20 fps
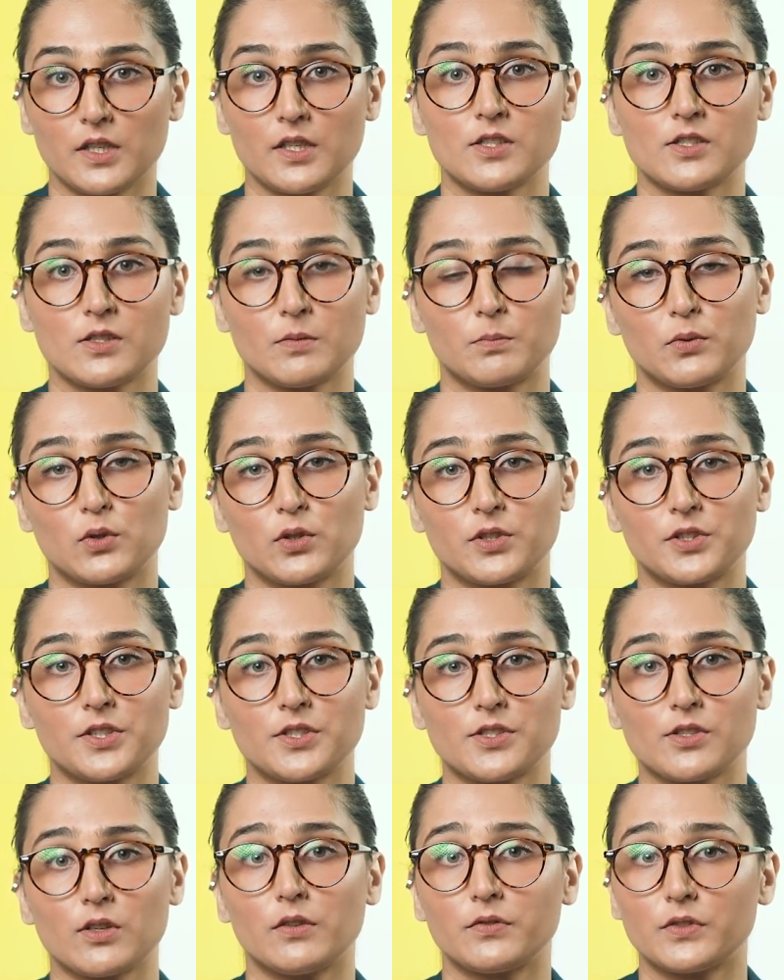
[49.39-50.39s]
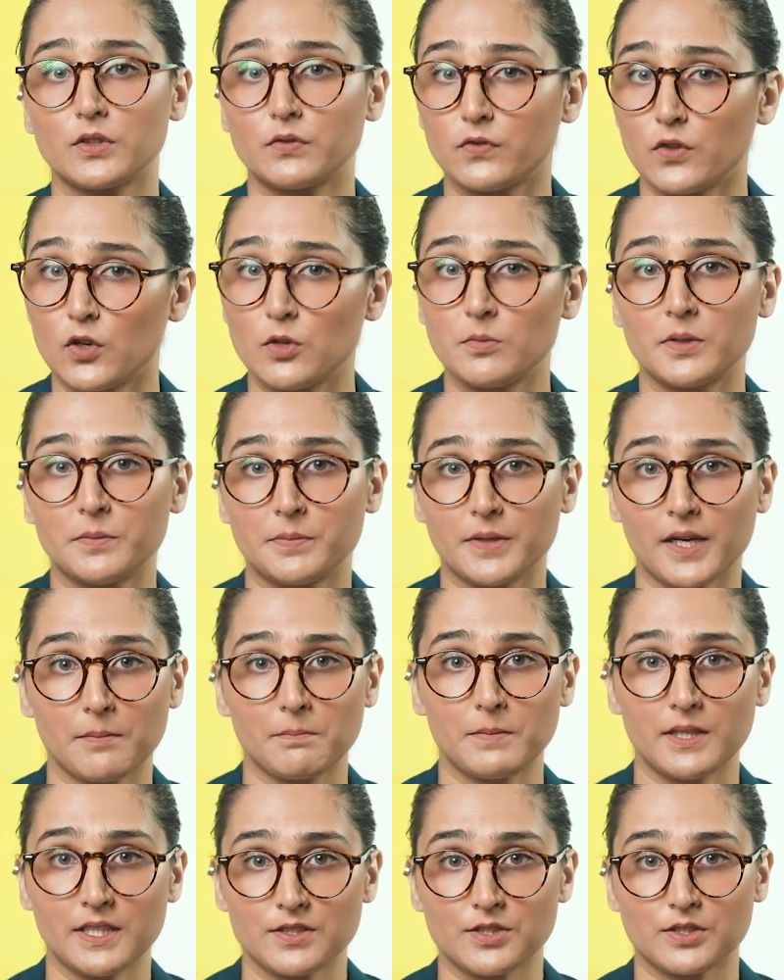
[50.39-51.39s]
supporters of the former Prime
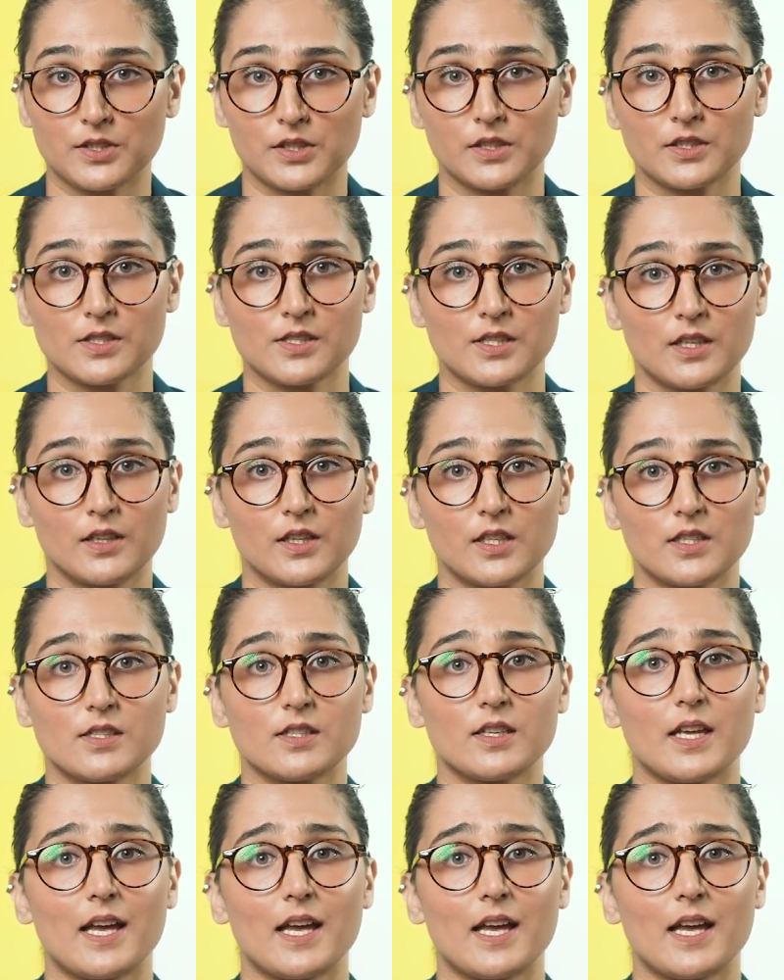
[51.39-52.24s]
Minister see this